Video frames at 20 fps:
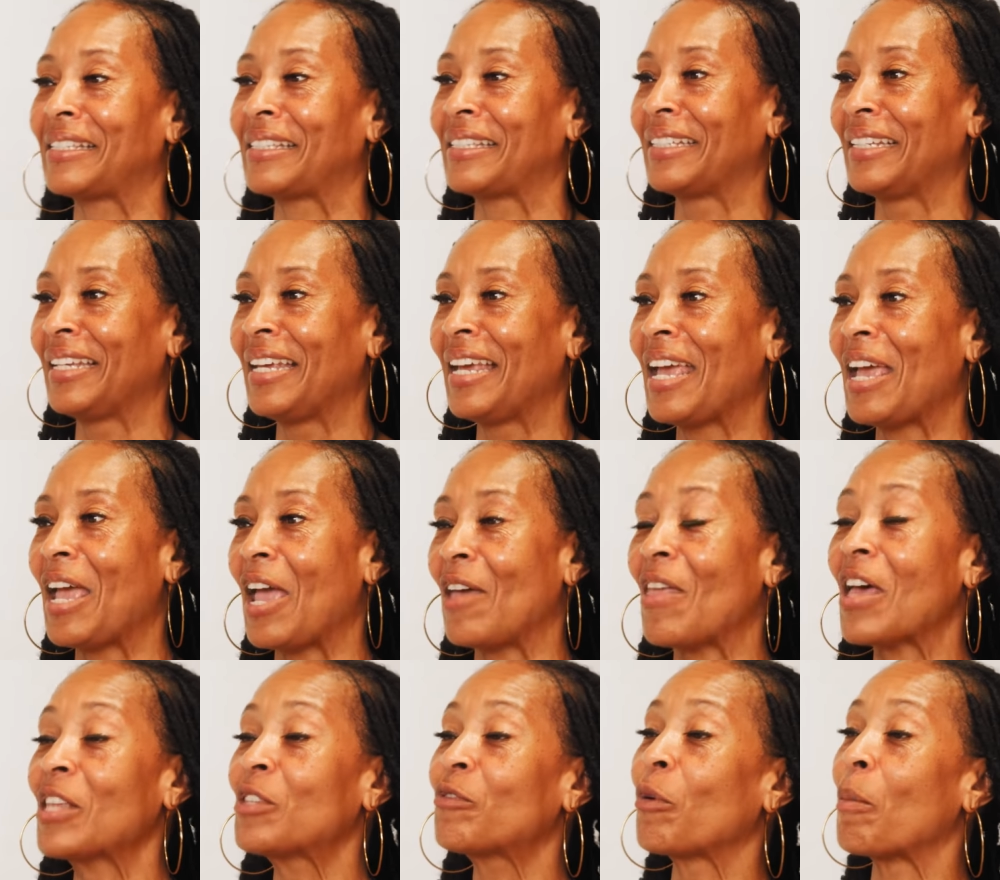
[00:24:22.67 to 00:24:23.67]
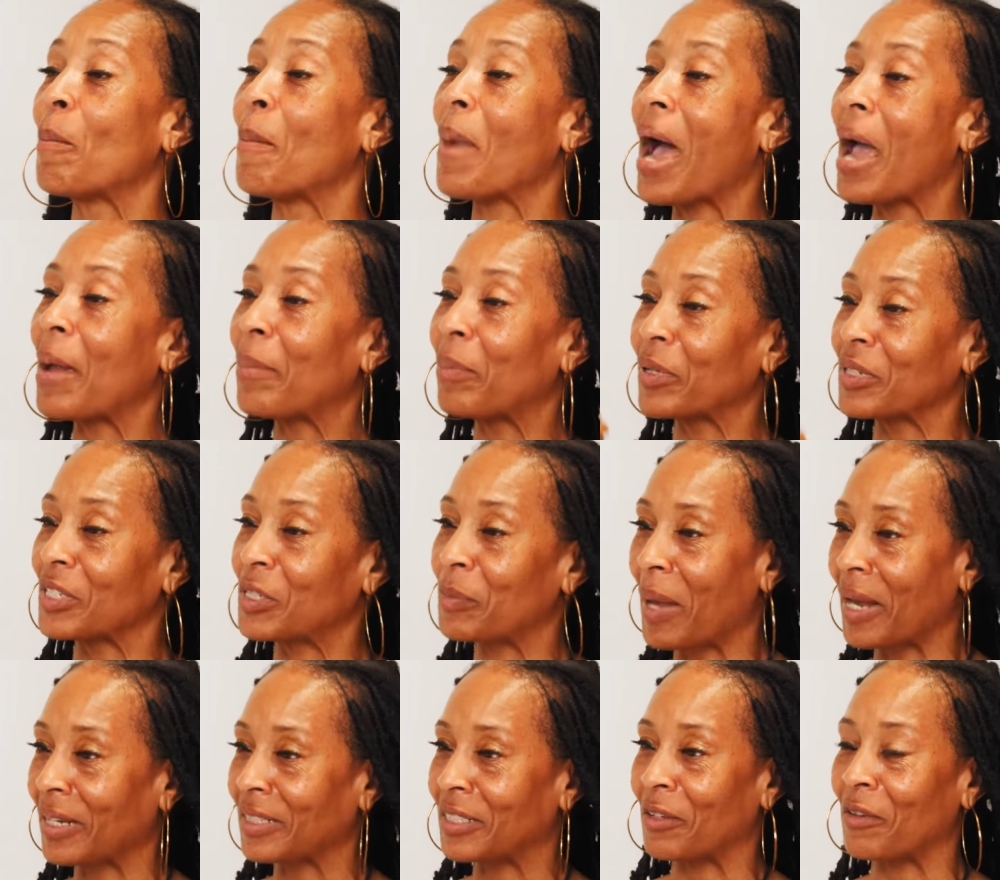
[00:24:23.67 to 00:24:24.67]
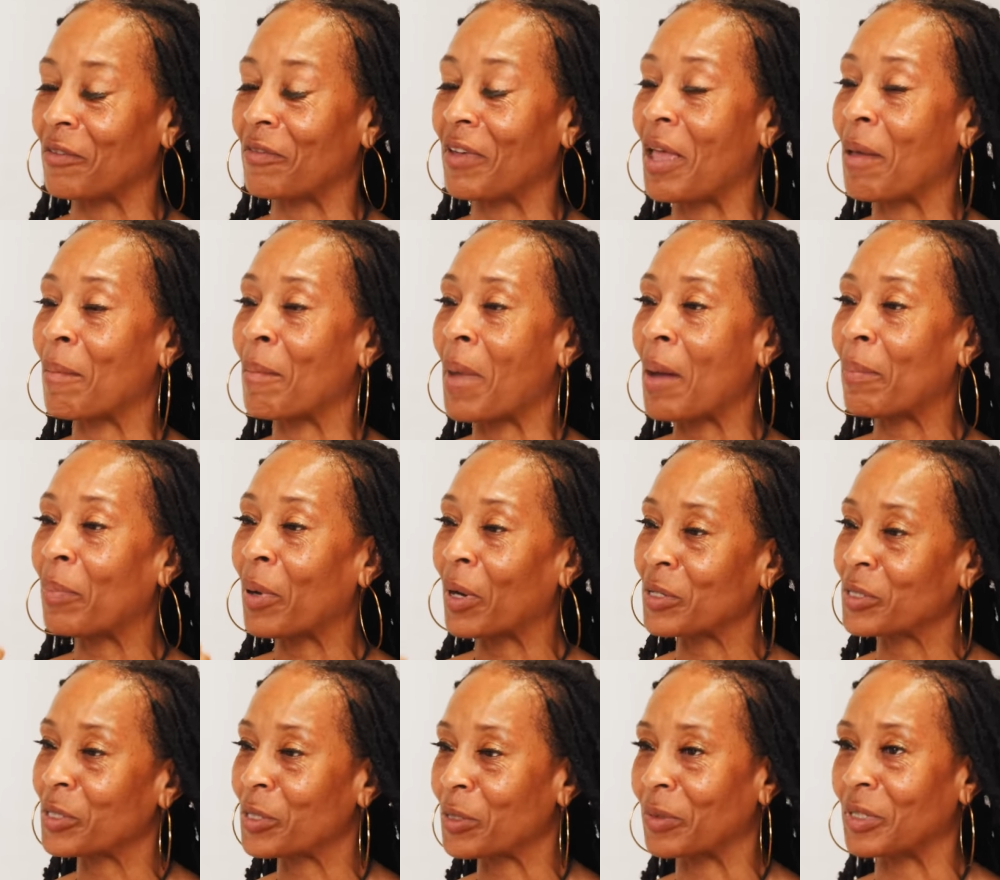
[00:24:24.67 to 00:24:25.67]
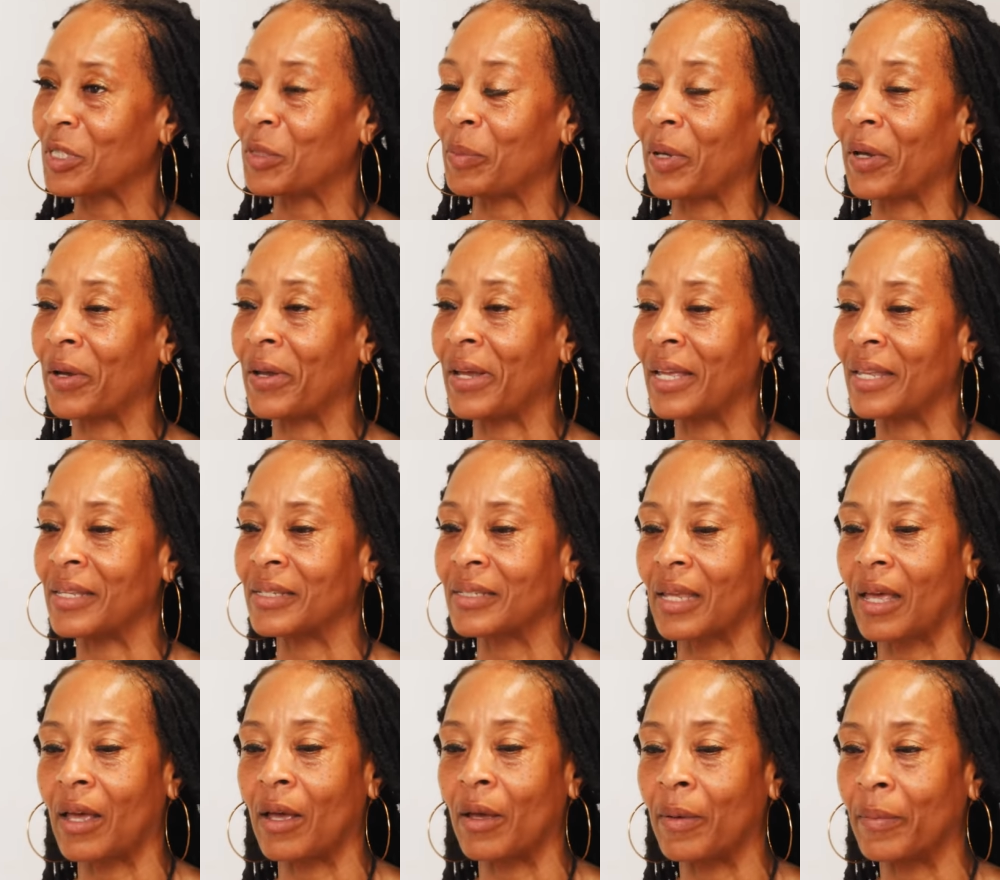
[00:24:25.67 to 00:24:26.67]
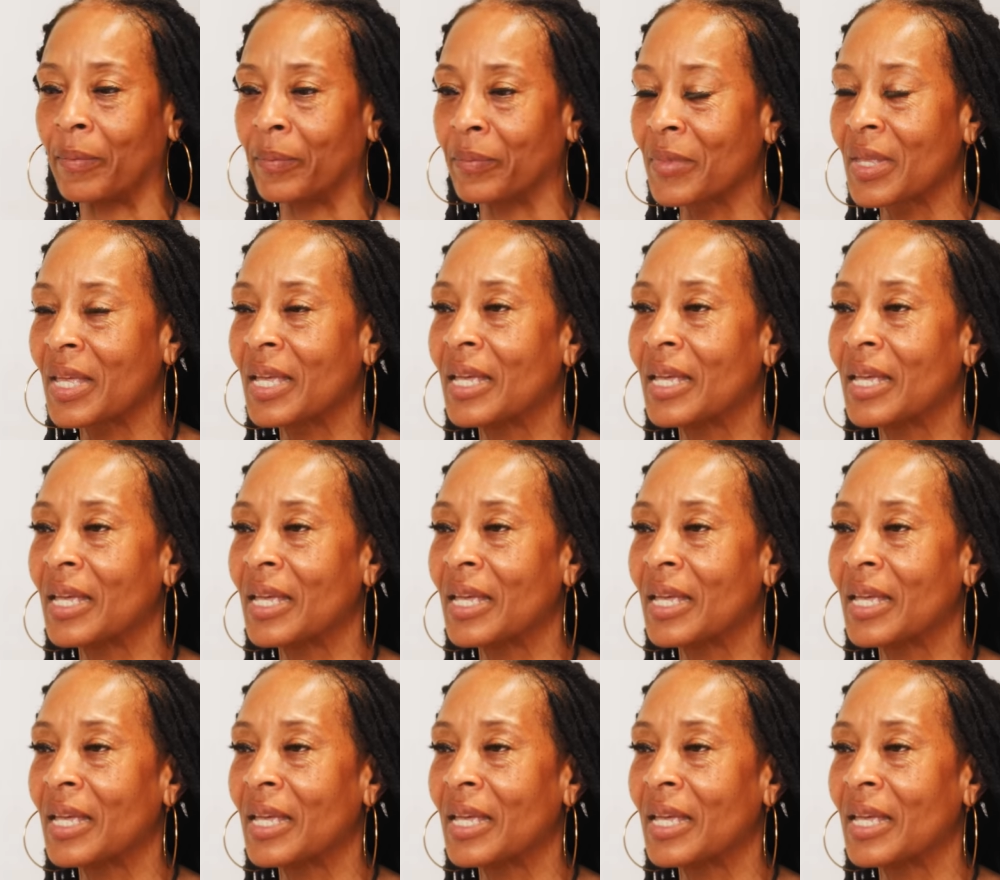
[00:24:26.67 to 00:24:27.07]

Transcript: Mm. And that's from my perspective and my personal experience. Mm-hmm.